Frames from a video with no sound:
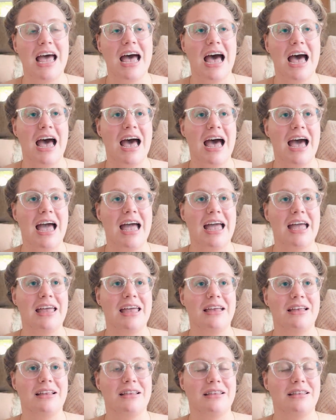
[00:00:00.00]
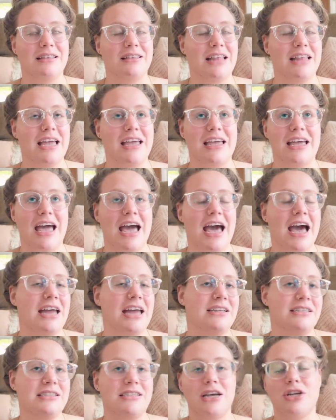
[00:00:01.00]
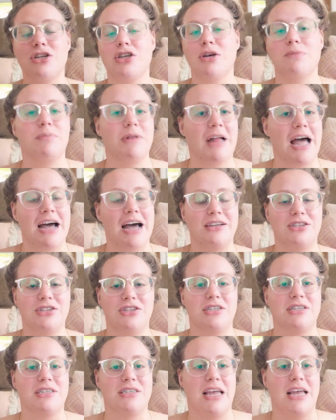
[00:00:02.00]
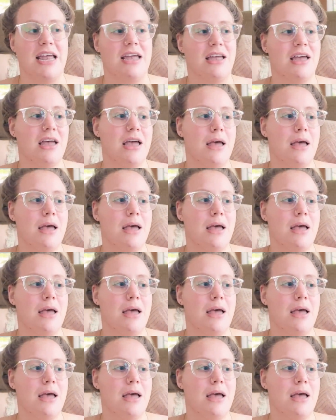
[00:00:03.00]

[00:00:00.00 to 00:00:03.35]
I like had such a blast just like